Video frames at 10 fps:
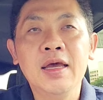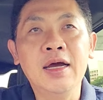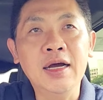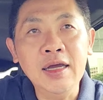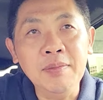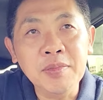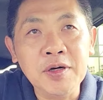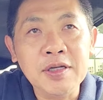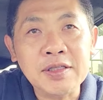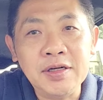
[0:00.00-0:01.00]
hi, I'm
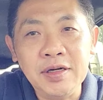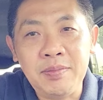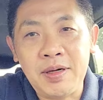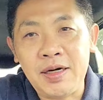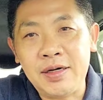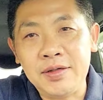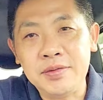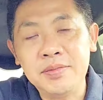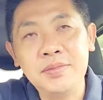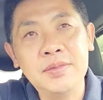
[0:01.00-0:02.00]
gonna talk about
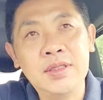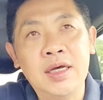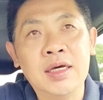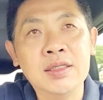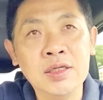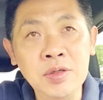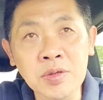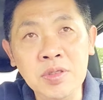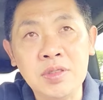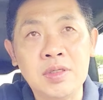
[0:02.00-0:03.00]
the
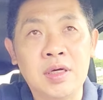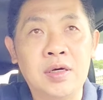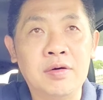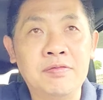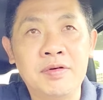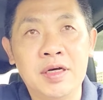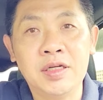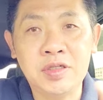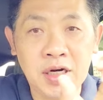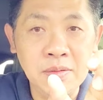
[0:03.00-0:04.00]
use of
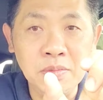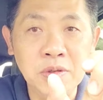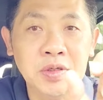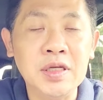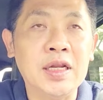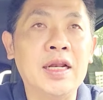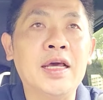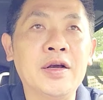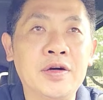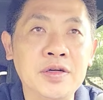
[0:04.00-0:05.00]
dry mode in an
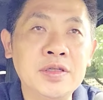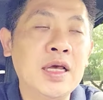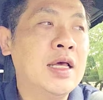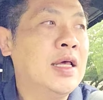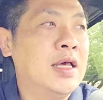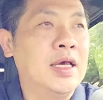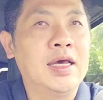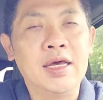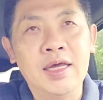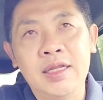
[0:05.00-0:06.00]
aircon
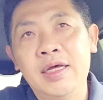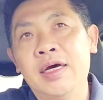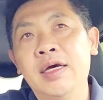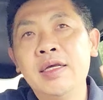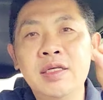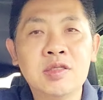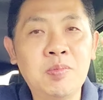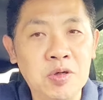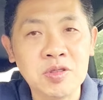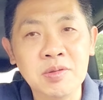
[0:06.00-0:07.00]
and its
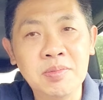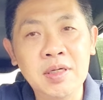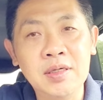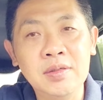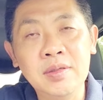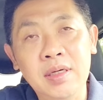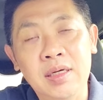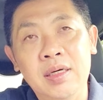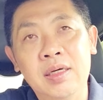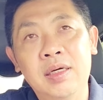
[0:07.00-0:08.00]
possible
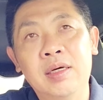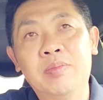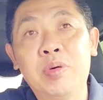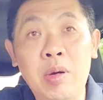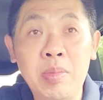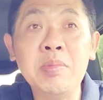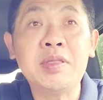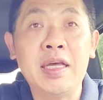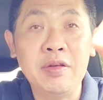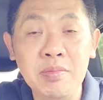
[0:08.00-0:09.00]
problems
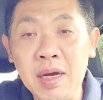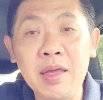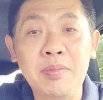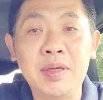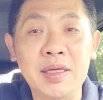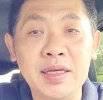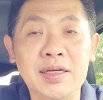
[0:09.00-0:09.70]
that you might be